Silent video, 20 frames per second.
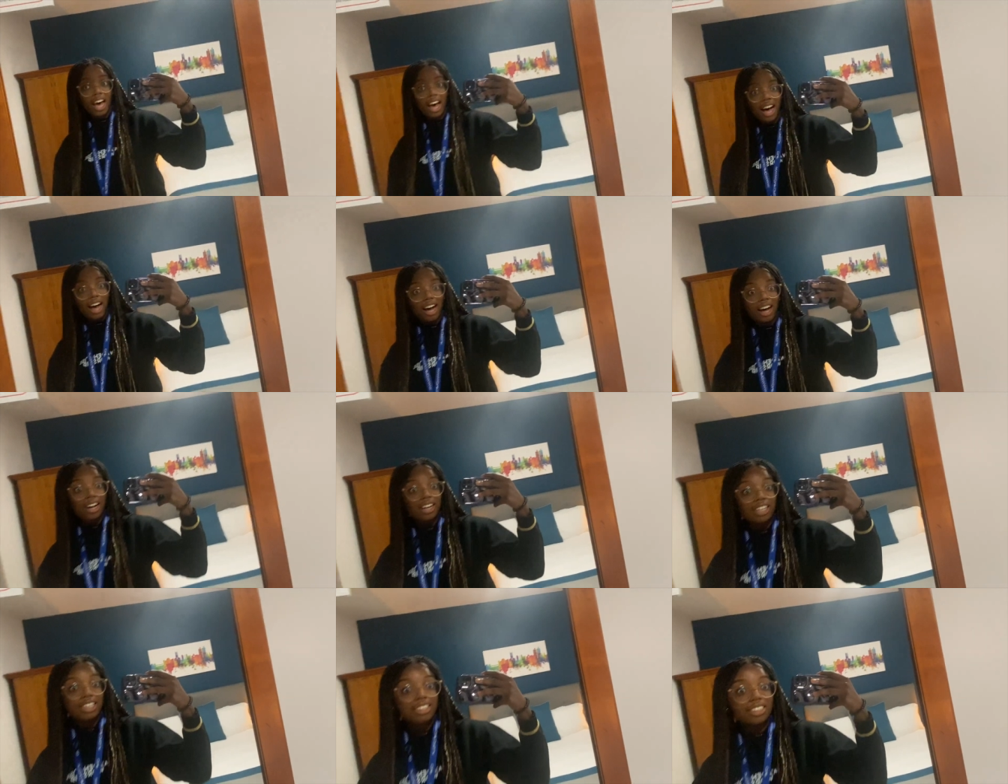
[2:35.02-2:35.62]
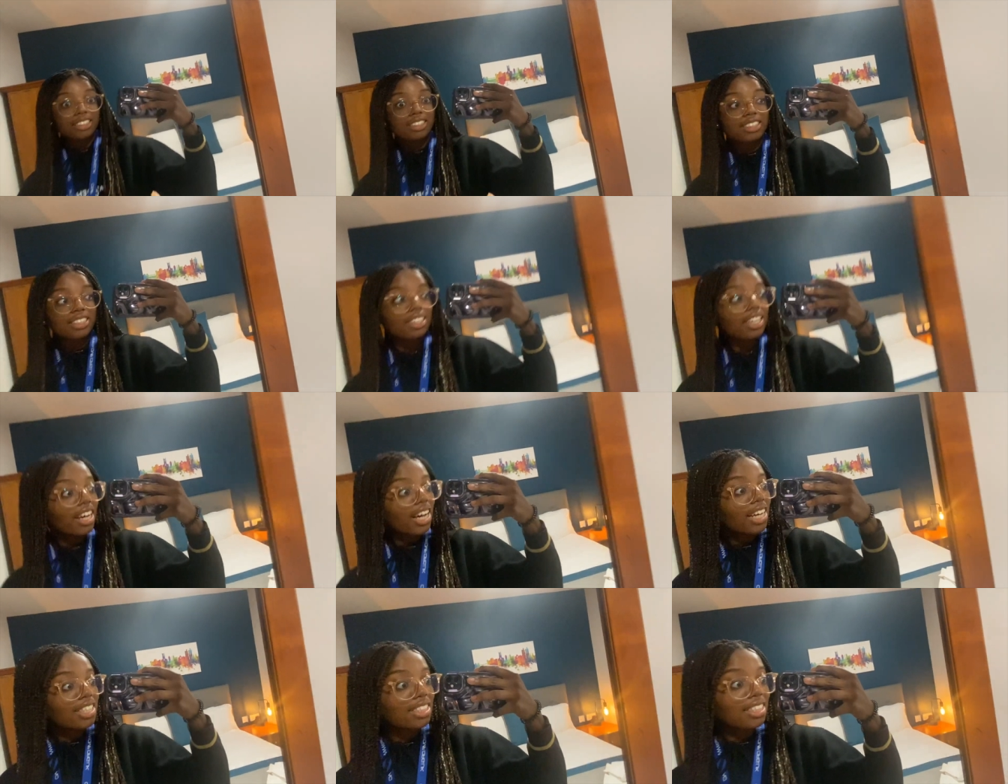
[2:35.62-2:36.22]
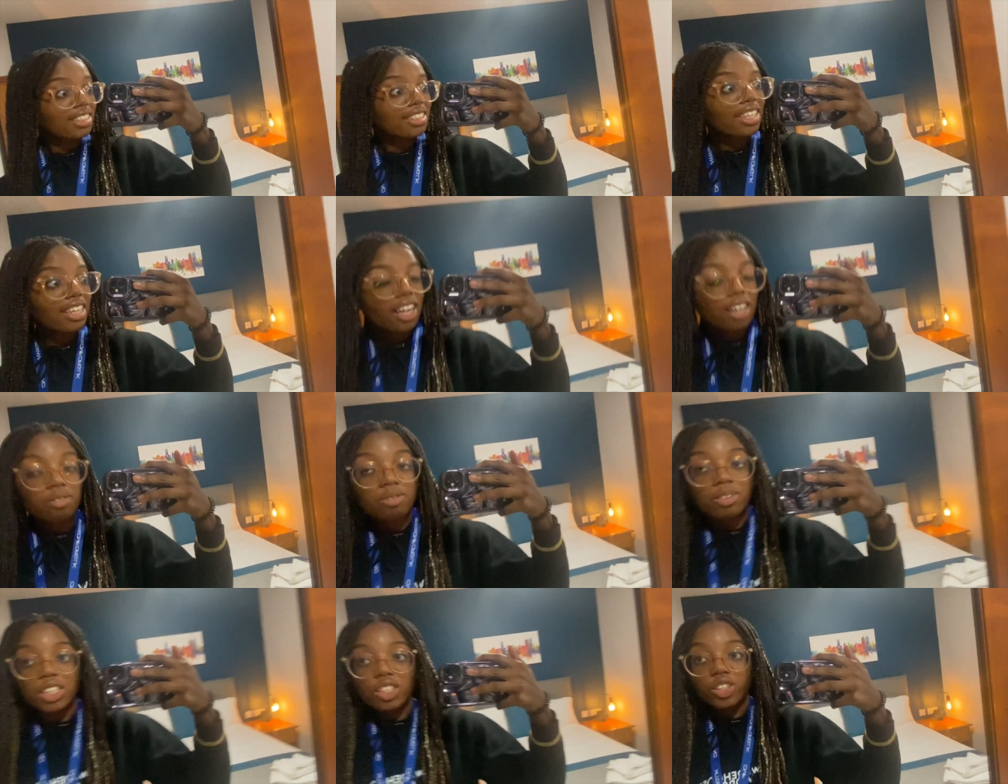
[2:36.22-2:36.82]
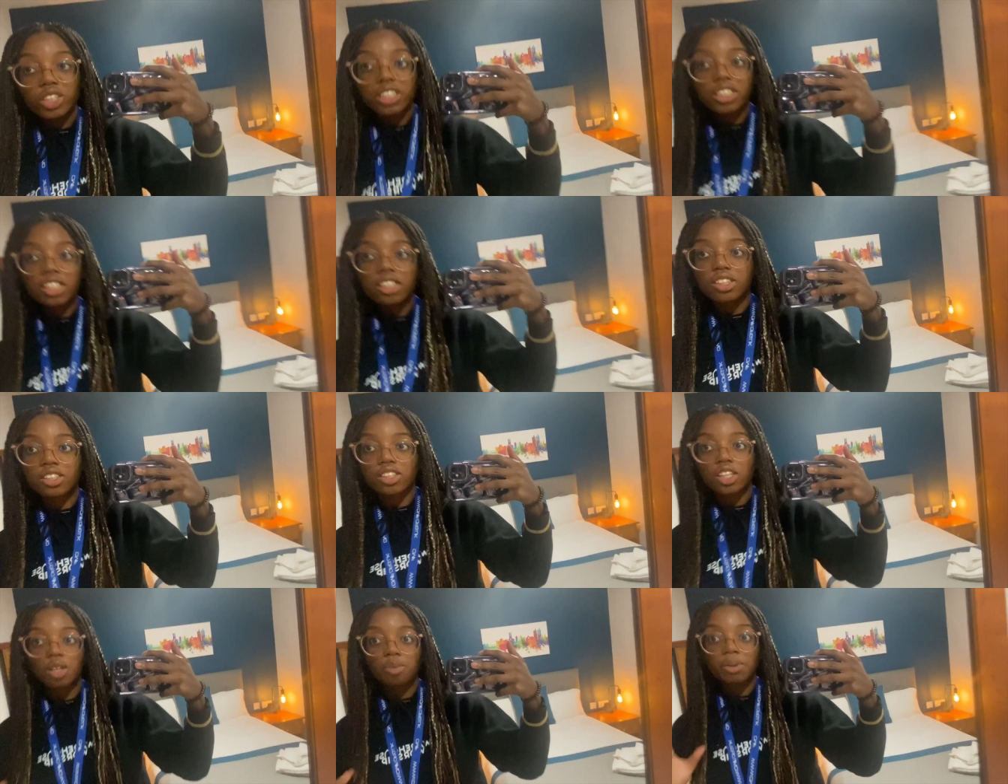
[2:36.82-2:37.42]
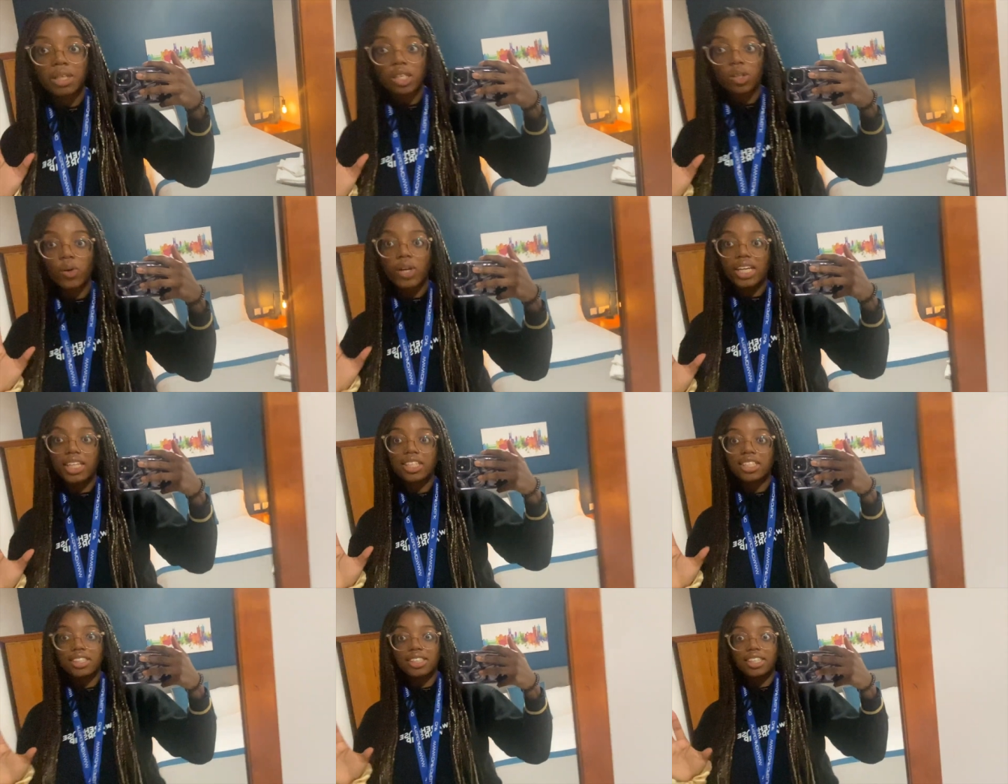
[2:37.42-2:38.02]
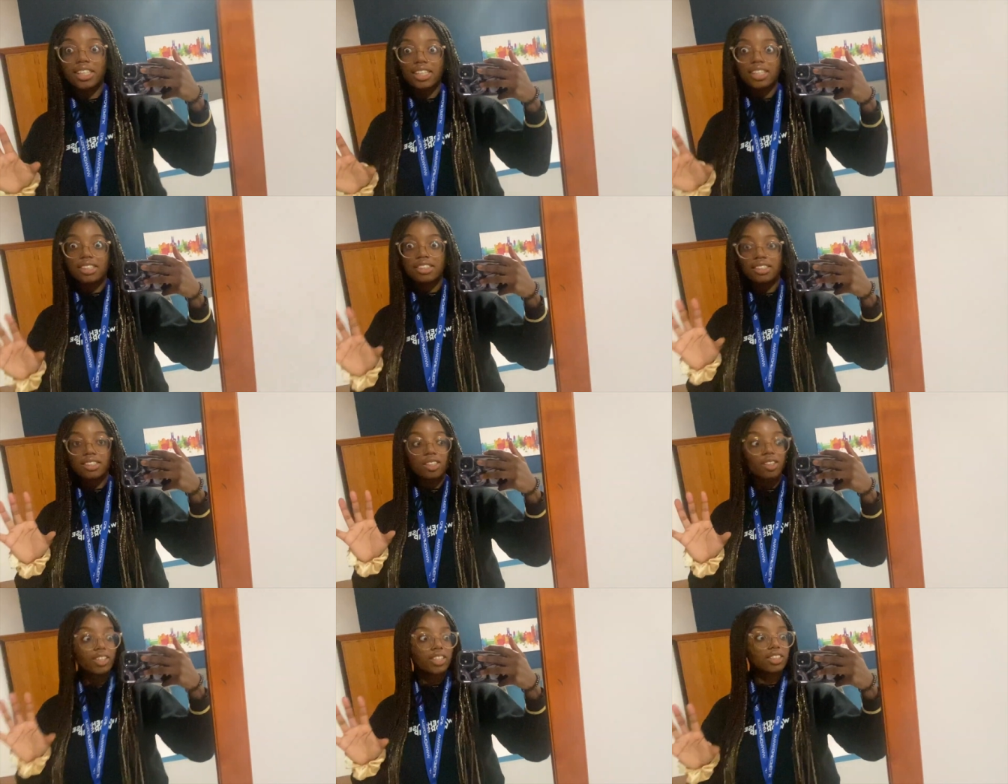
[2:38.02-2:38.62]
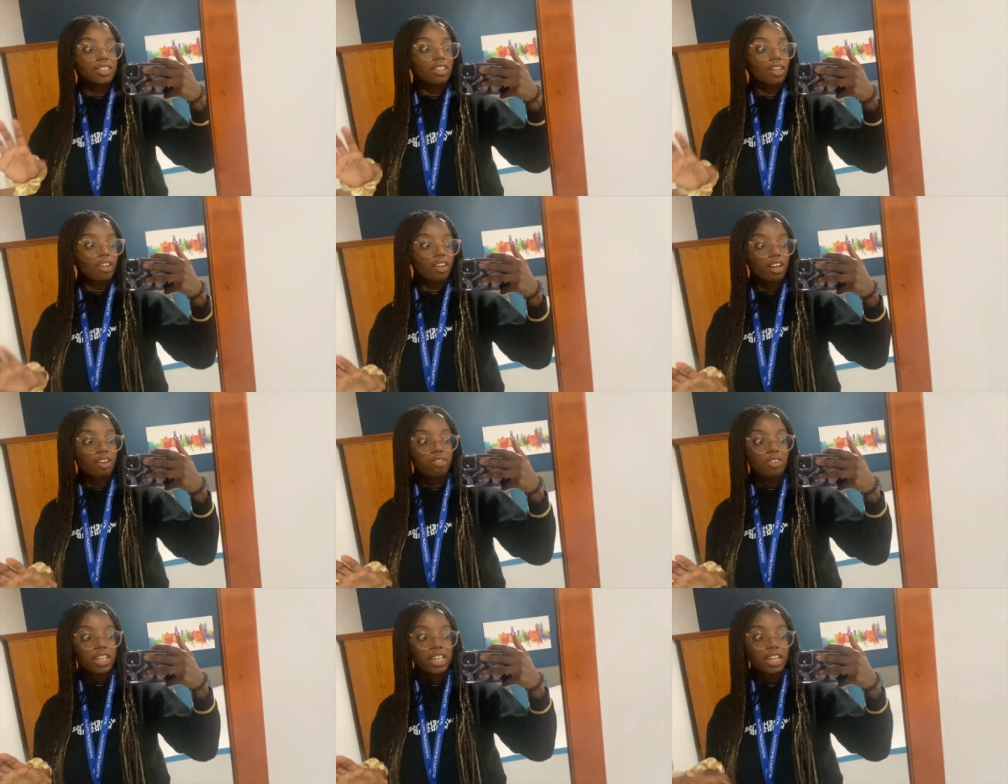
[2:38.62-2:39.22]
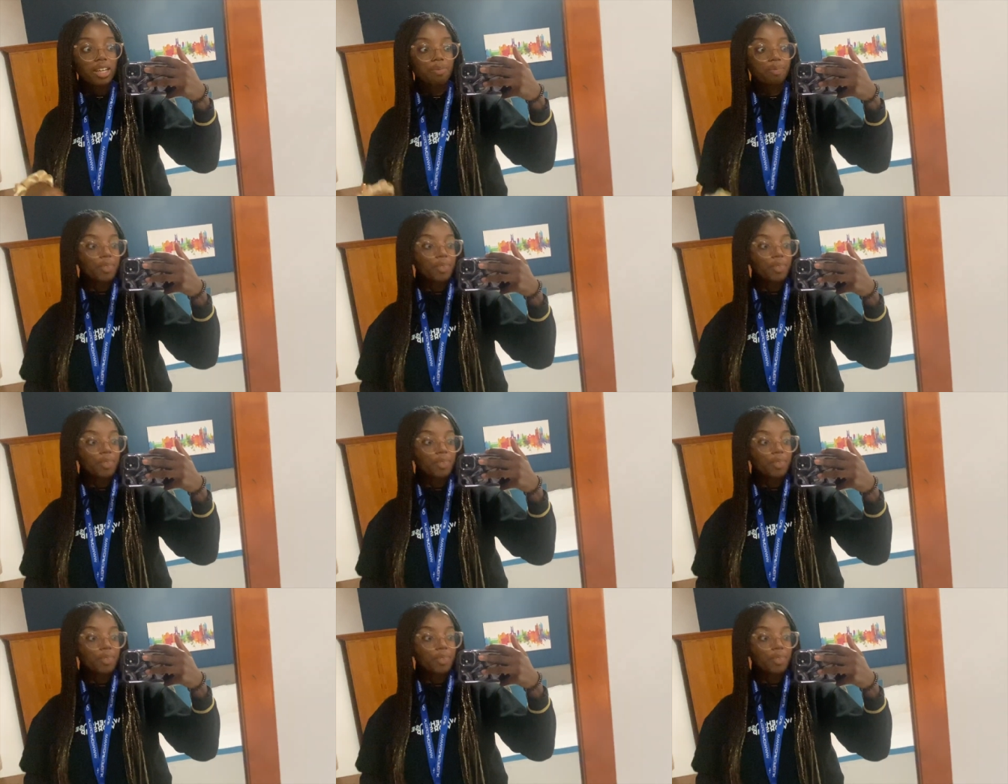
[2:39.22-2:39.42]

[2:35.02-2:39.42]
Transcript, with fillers: and yeah as i said i've literally seen so many acquaintances so it's so lovely